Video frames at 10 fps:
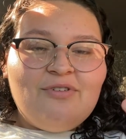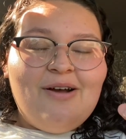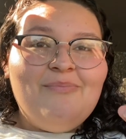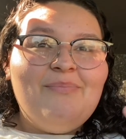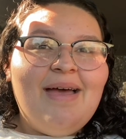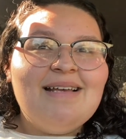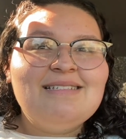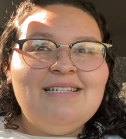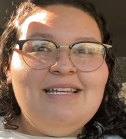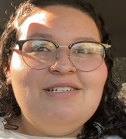from
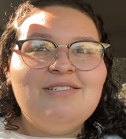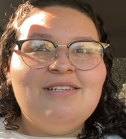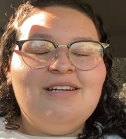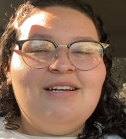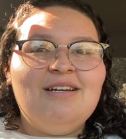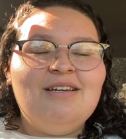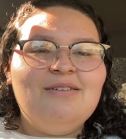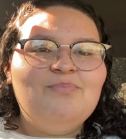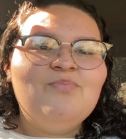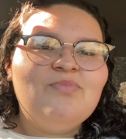backstage to